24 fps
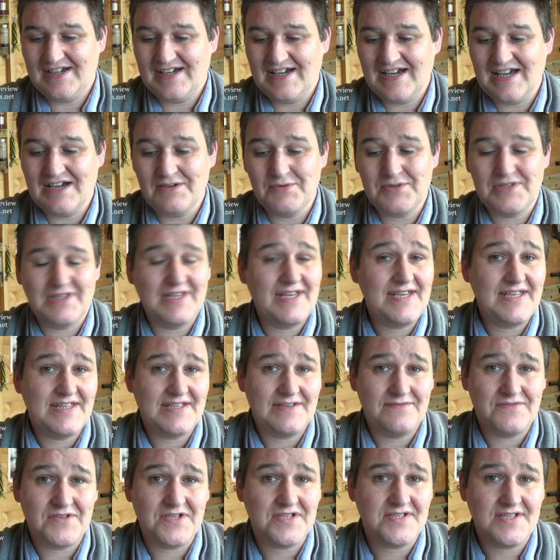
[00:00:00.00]
I would like to
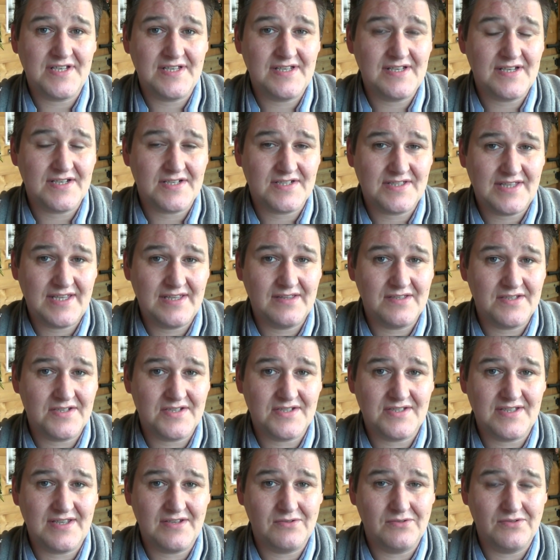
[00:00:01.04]
have just seen a stainless
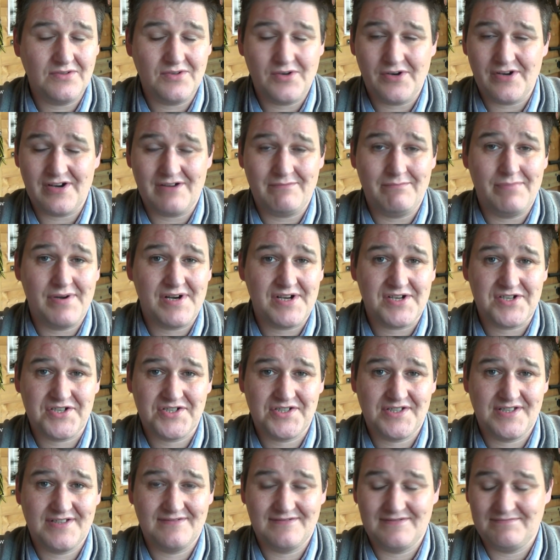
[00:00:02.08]
steel or a
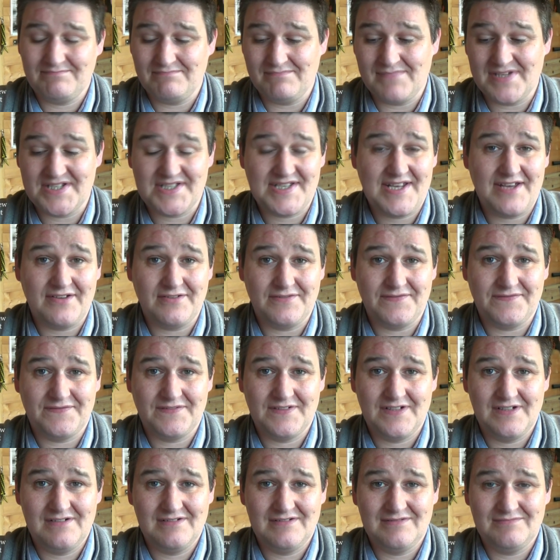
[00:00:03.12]
brushed myself
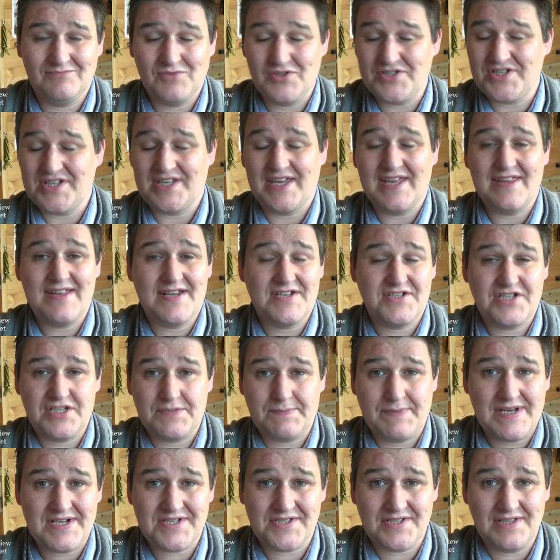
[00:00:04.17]
once again that's just
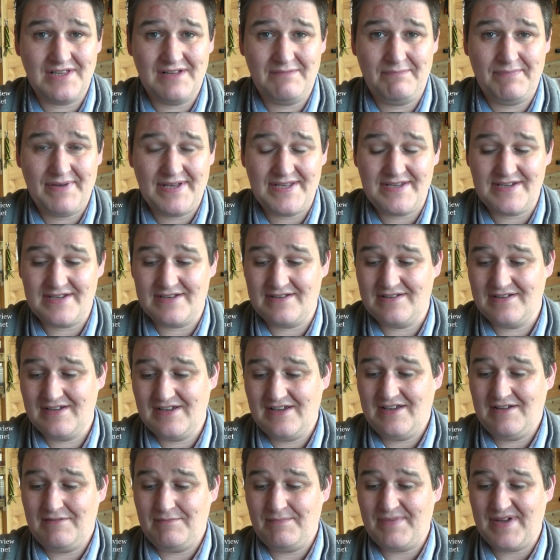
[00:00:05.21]
personal opinion
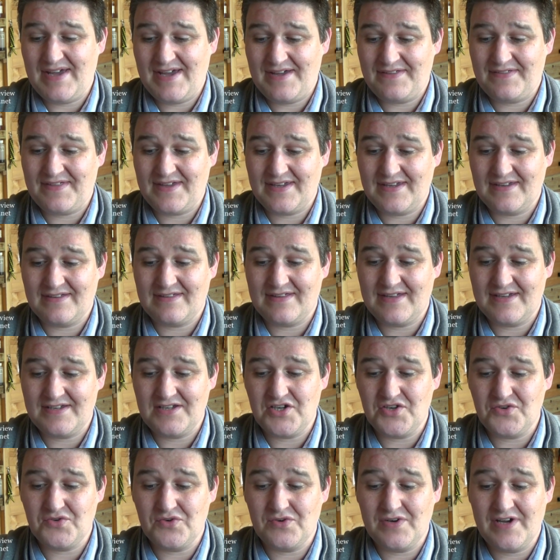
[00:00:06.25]
but I think that
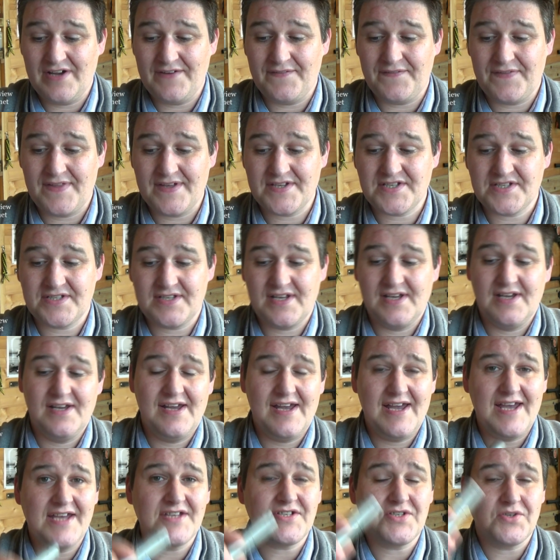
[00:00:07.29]
you know if this
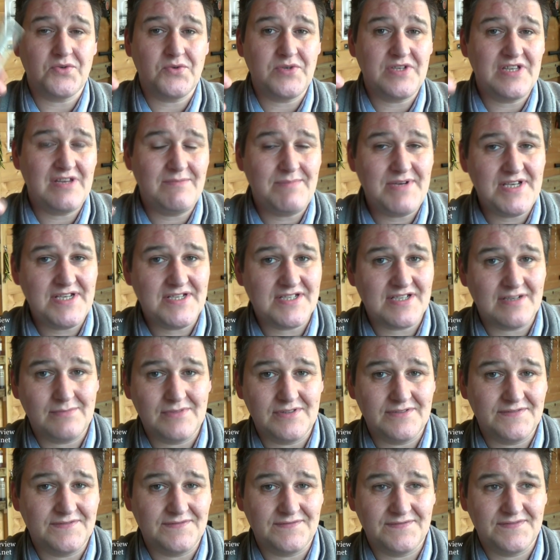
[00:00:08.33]
isn't going to be some
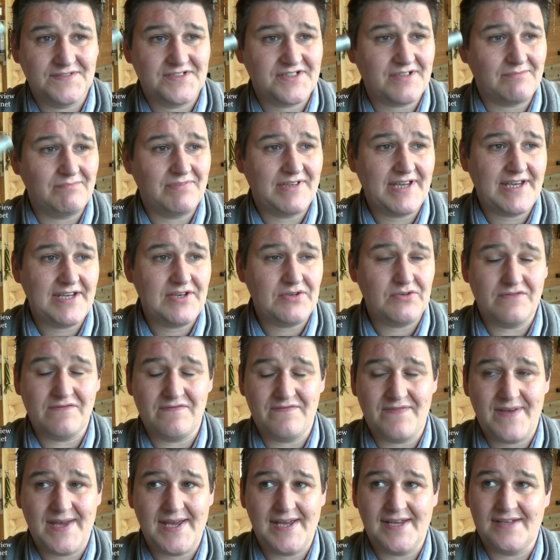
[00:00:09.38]
of some kind
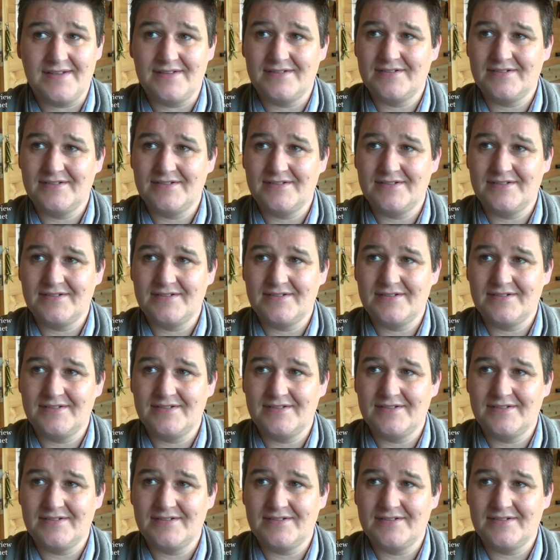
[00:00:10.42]
of uh,